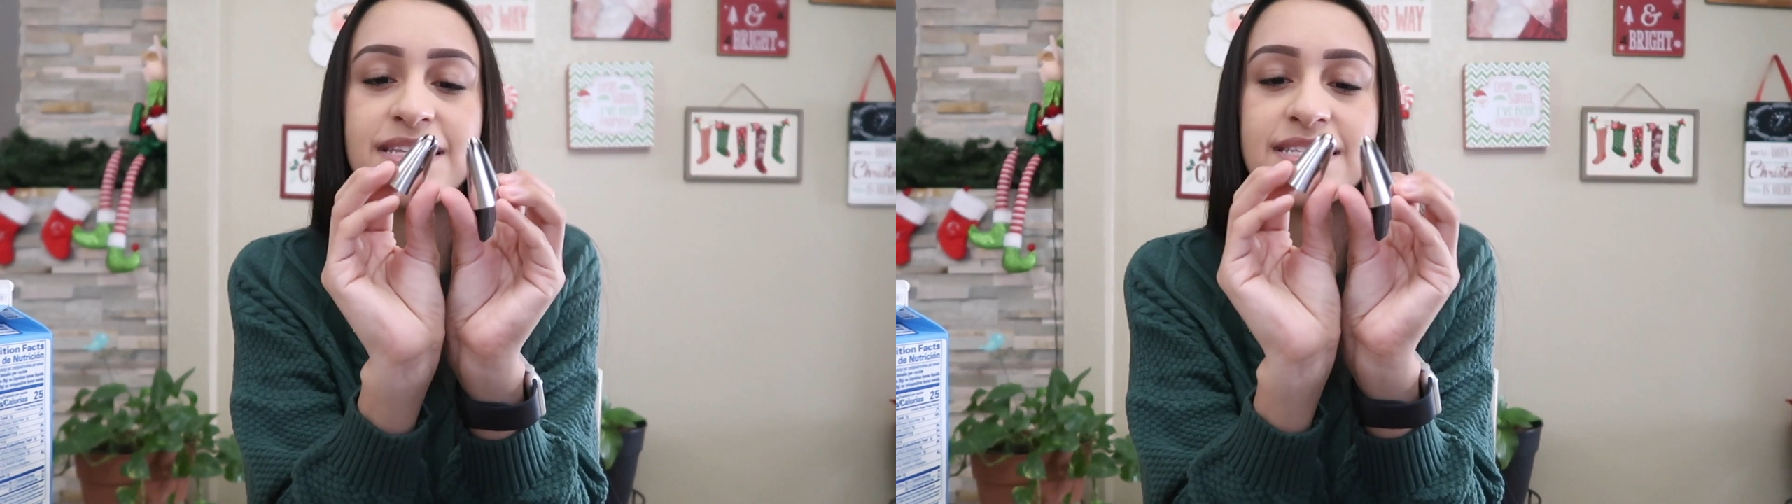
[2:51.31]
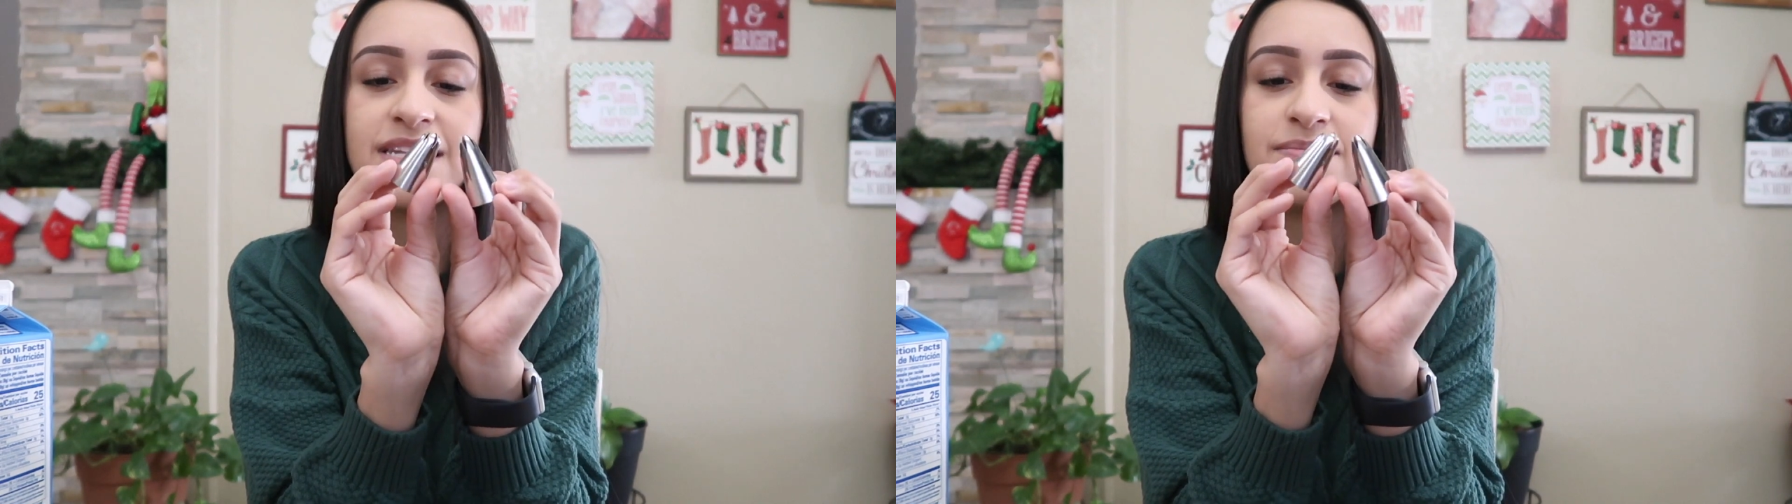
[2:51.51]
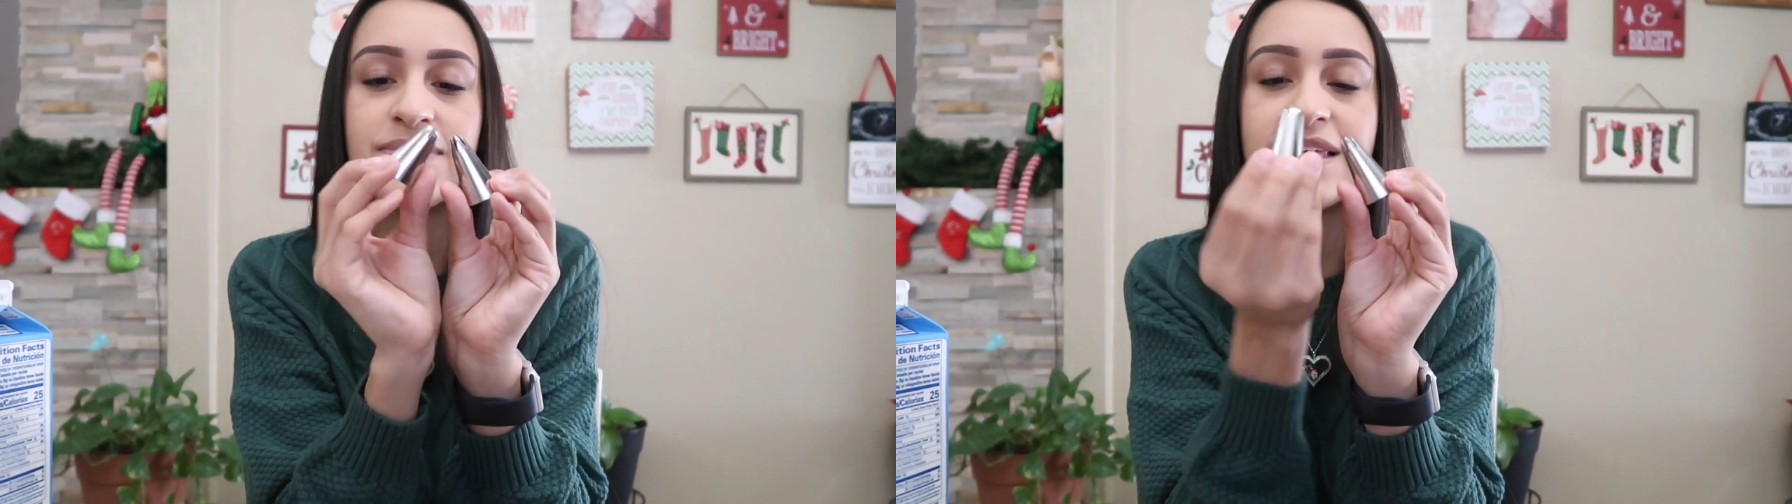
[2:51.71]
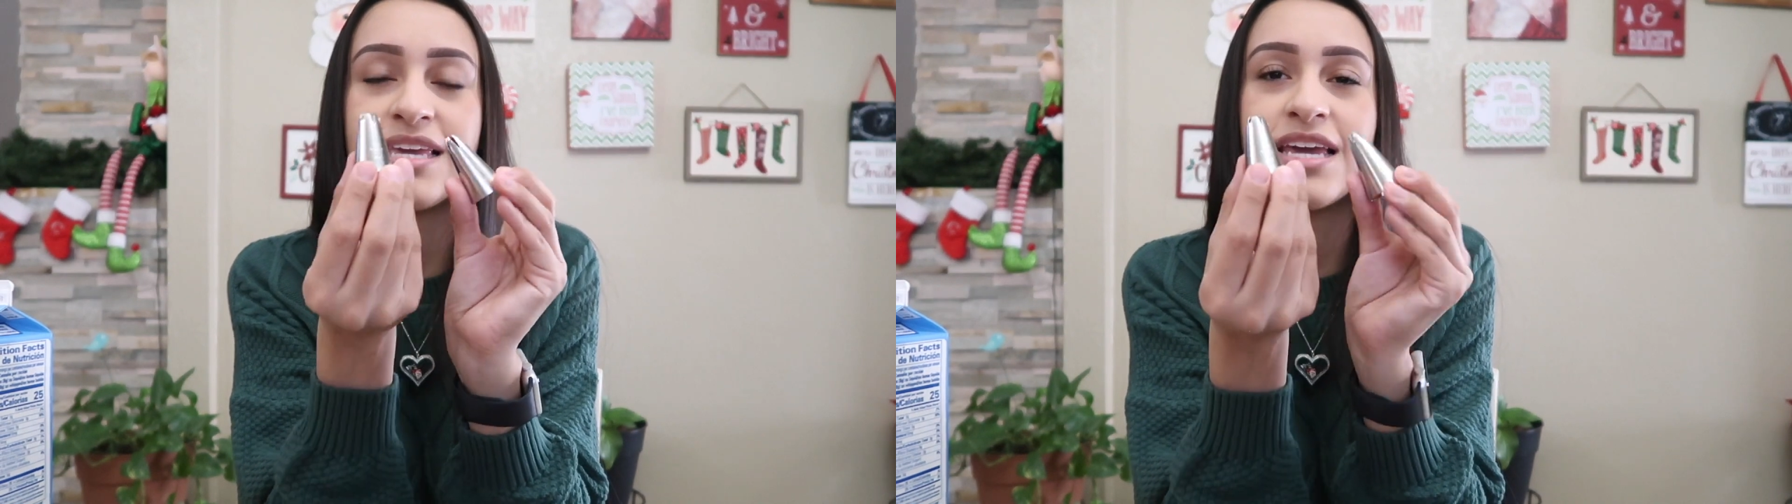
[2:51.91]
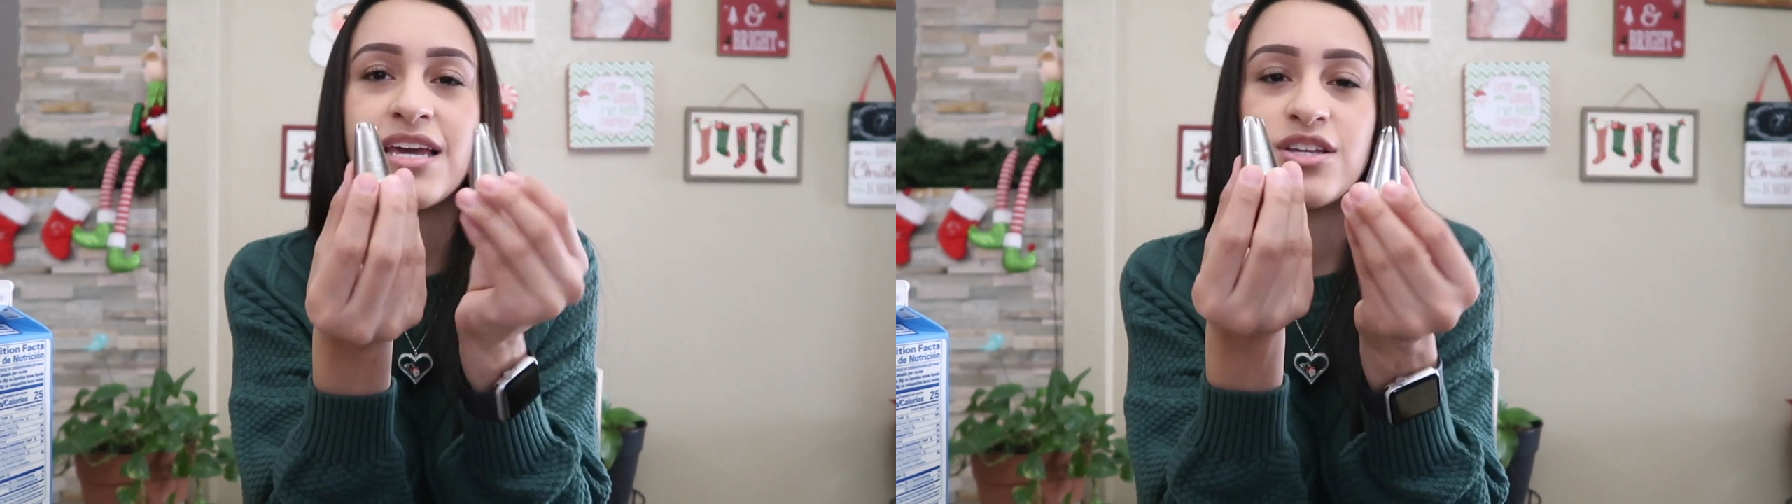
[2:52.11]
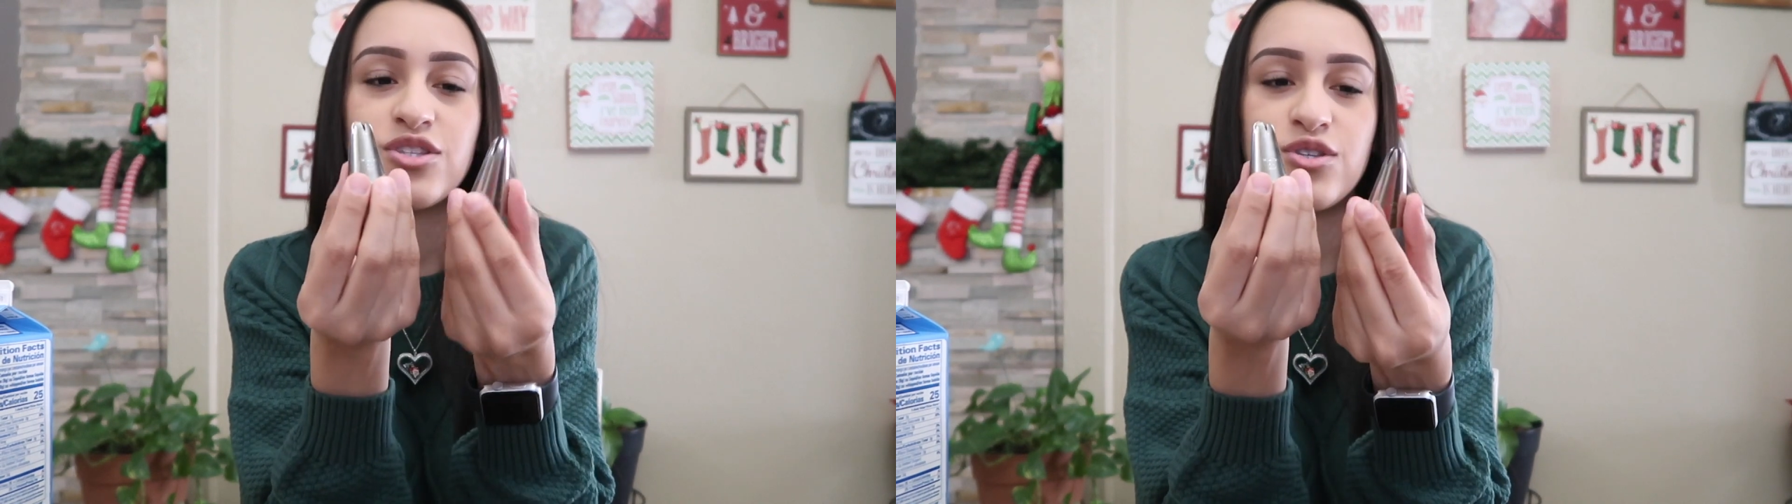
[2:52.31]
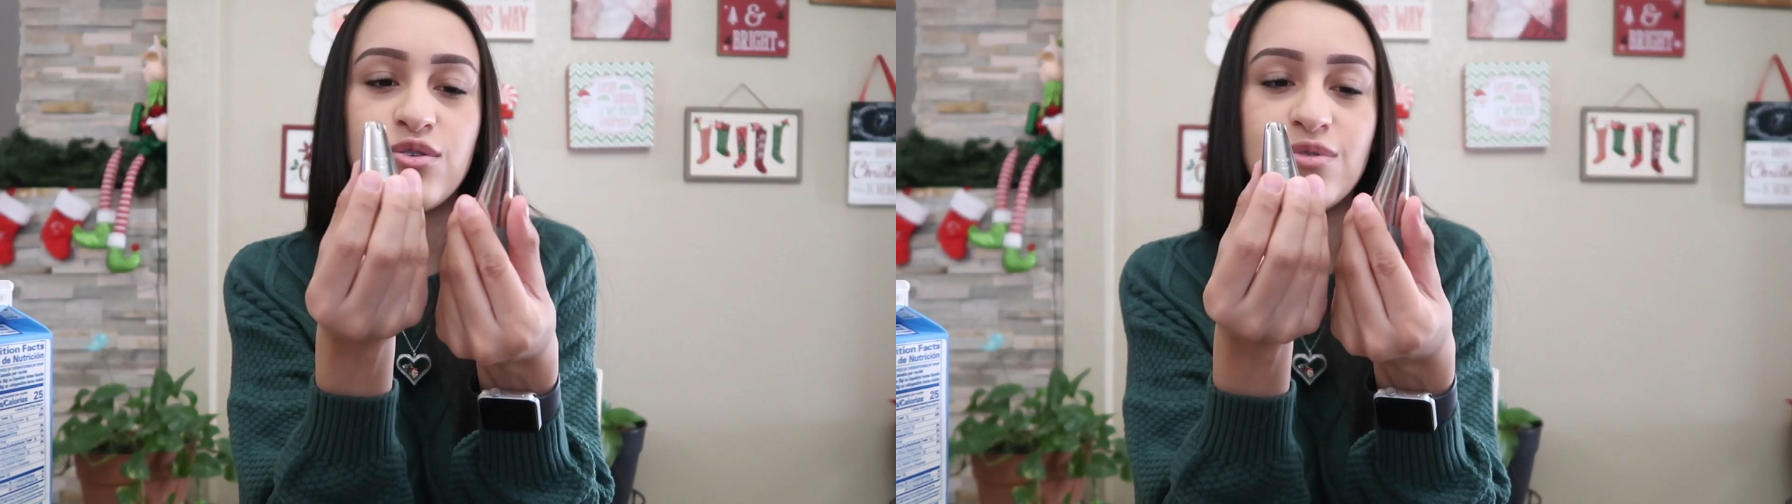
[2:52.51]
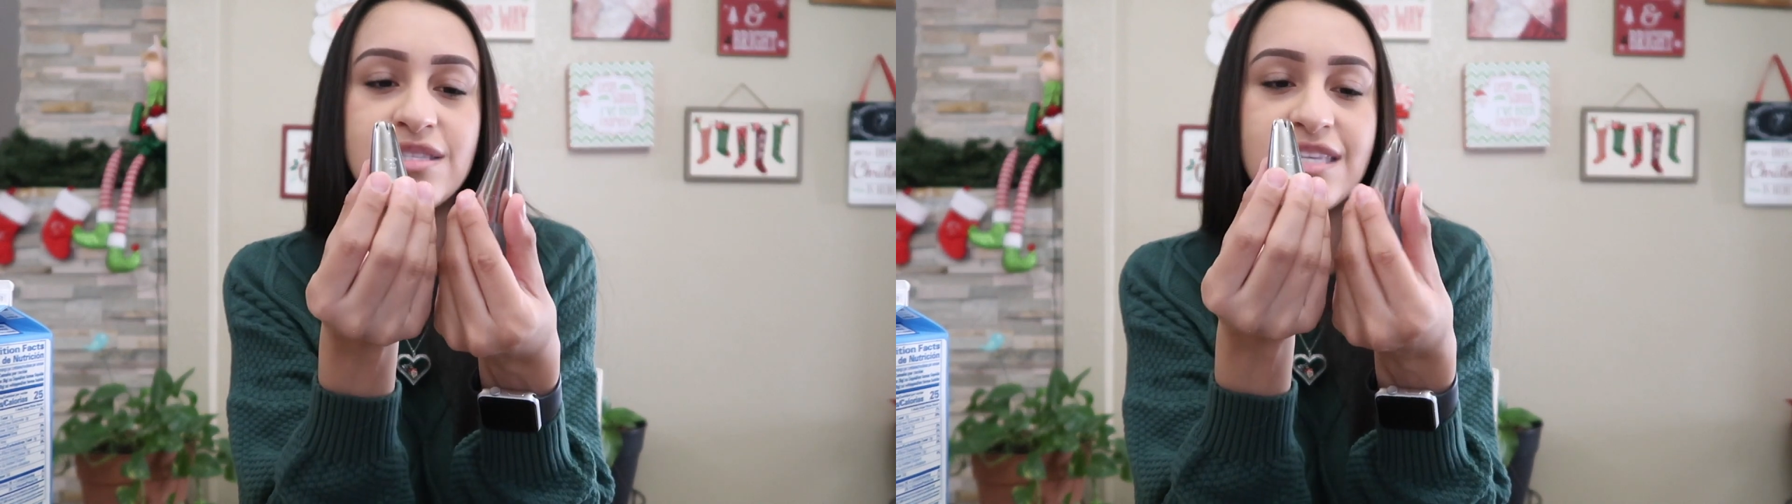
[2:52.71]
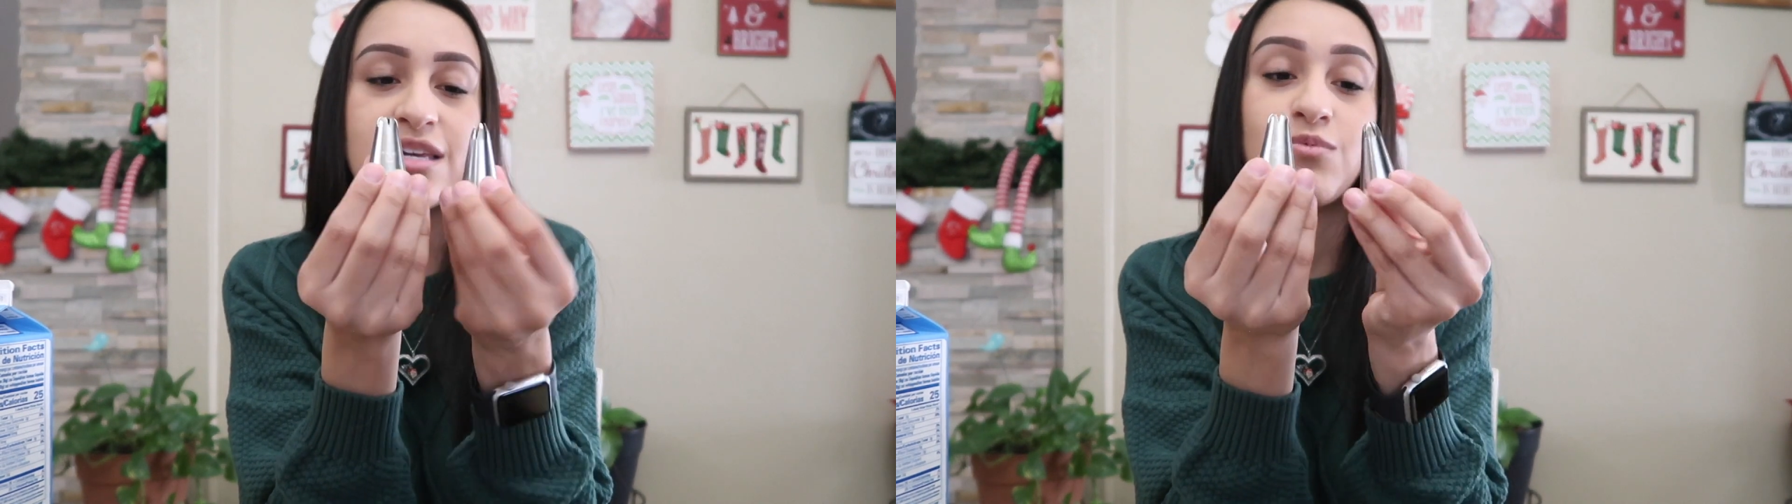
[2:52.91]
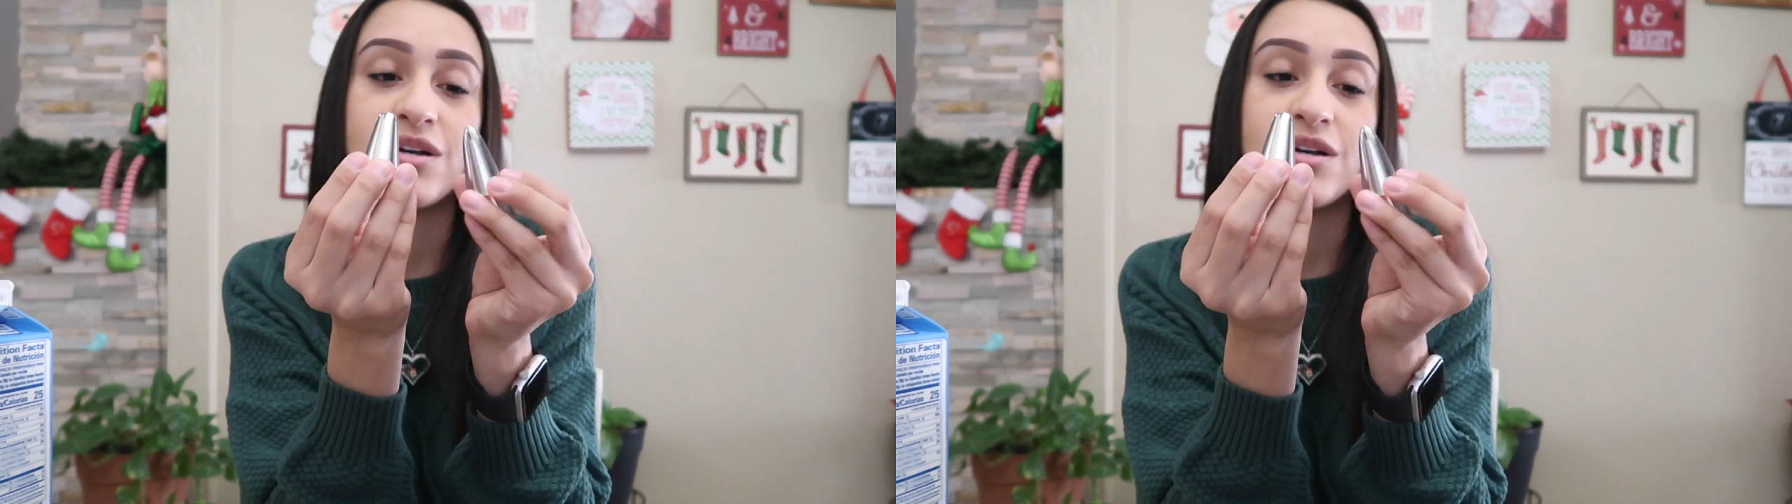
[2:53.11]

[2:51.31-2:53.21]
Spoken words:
it's going to be 2D,